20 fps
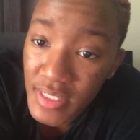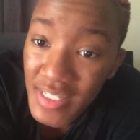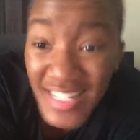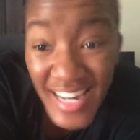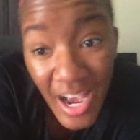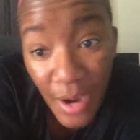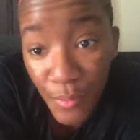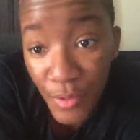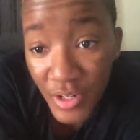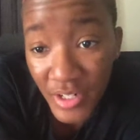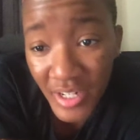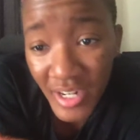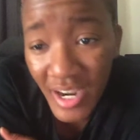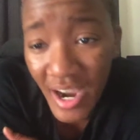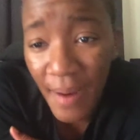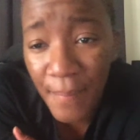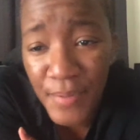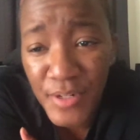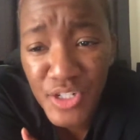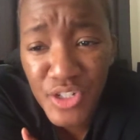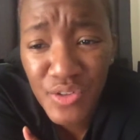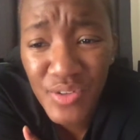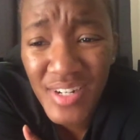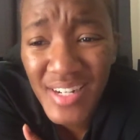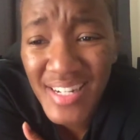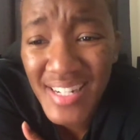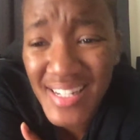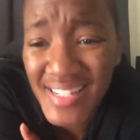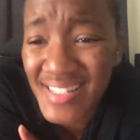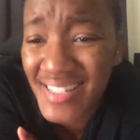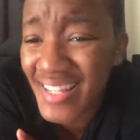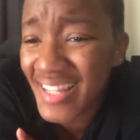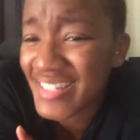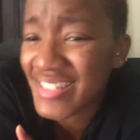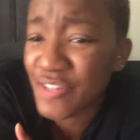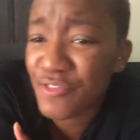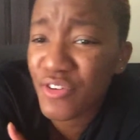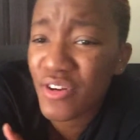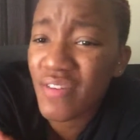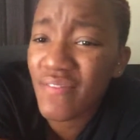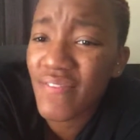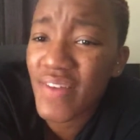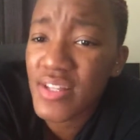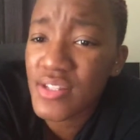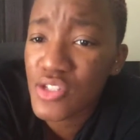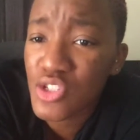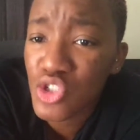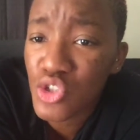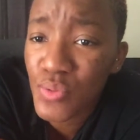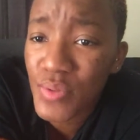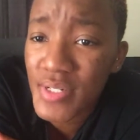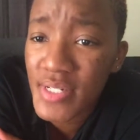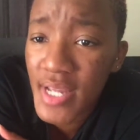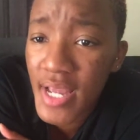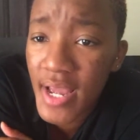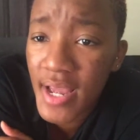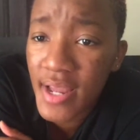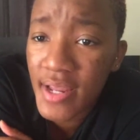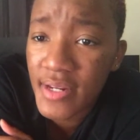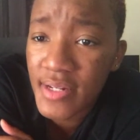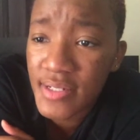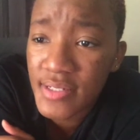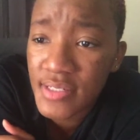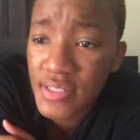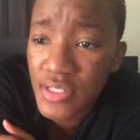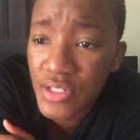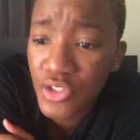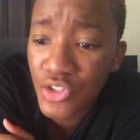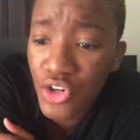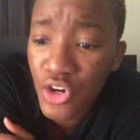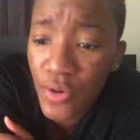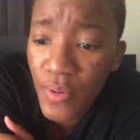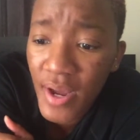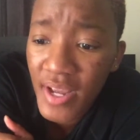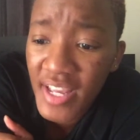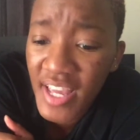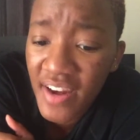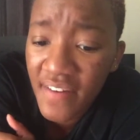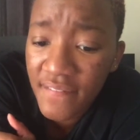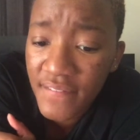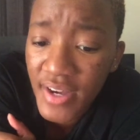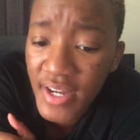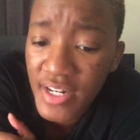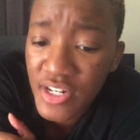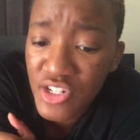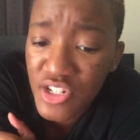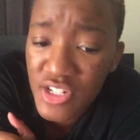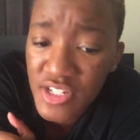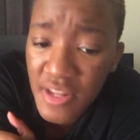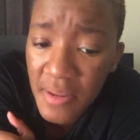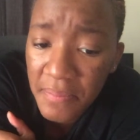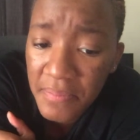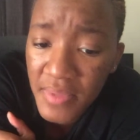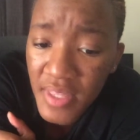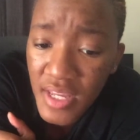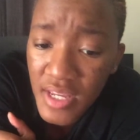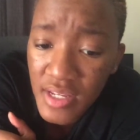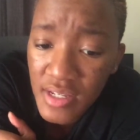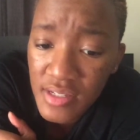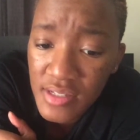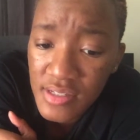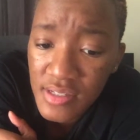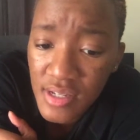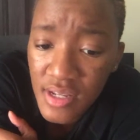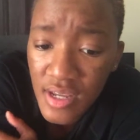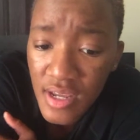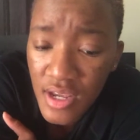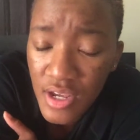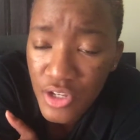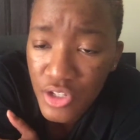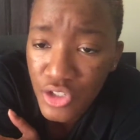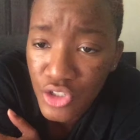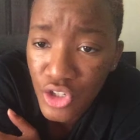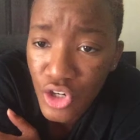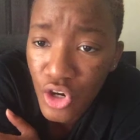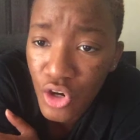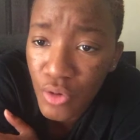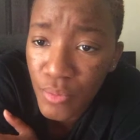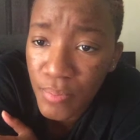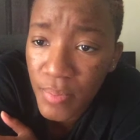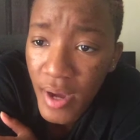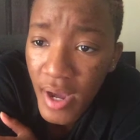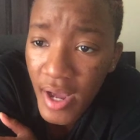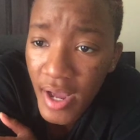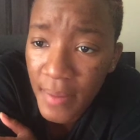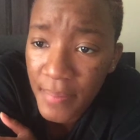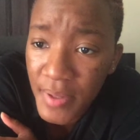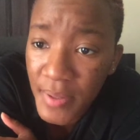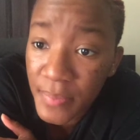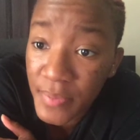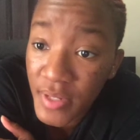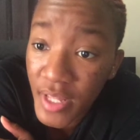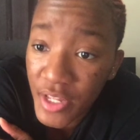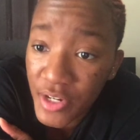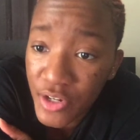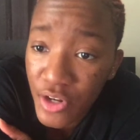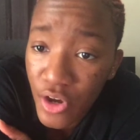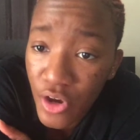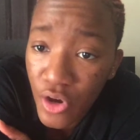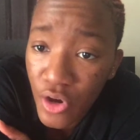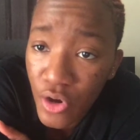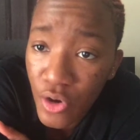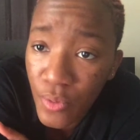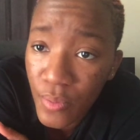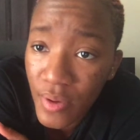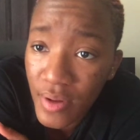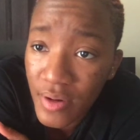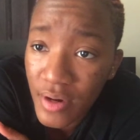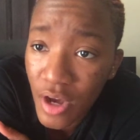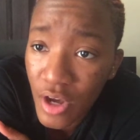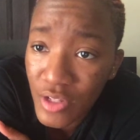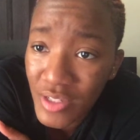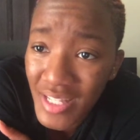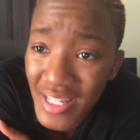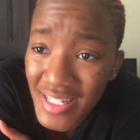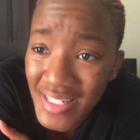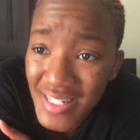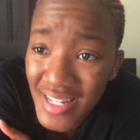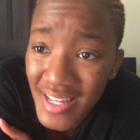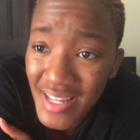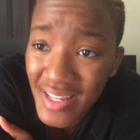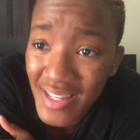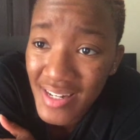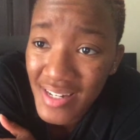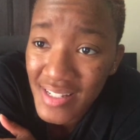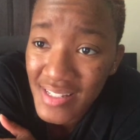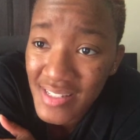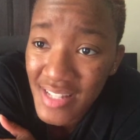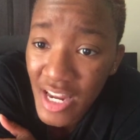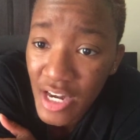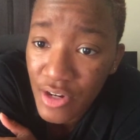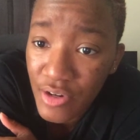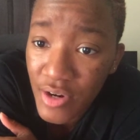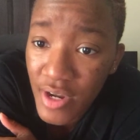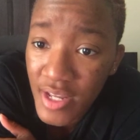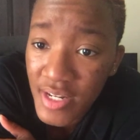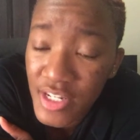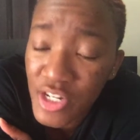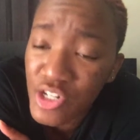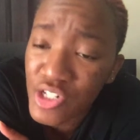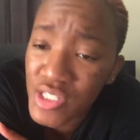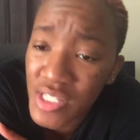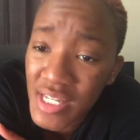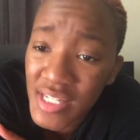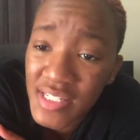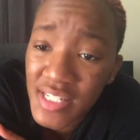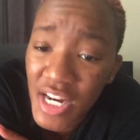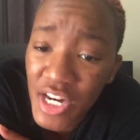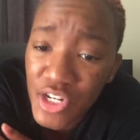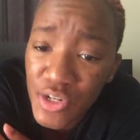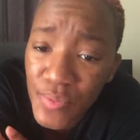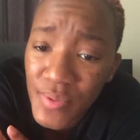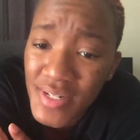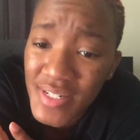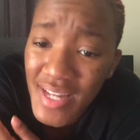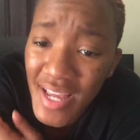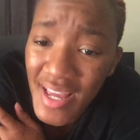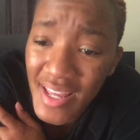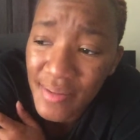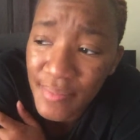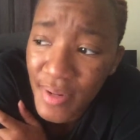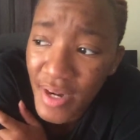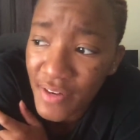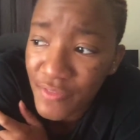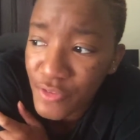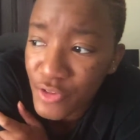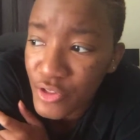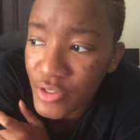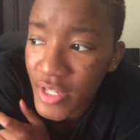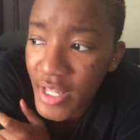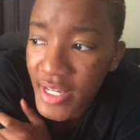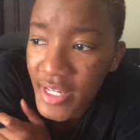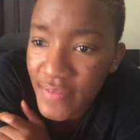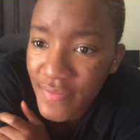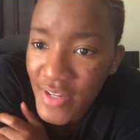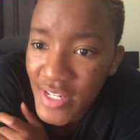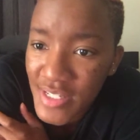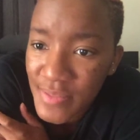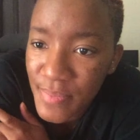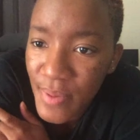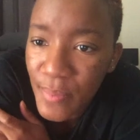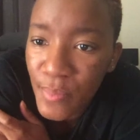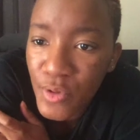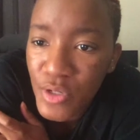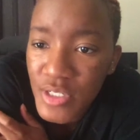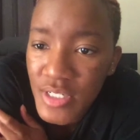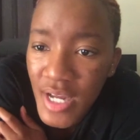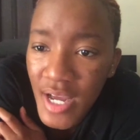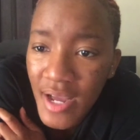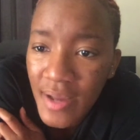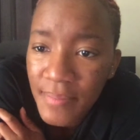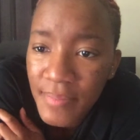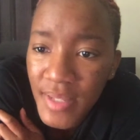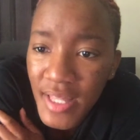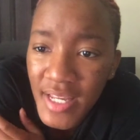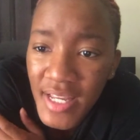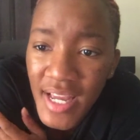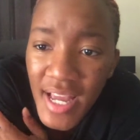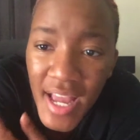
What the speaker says: networking opportunities and like different events to attend. I get invited to some things, by people I know and on LinkedIn, etc. And the things that I do attend, but I feel like if I spend more time like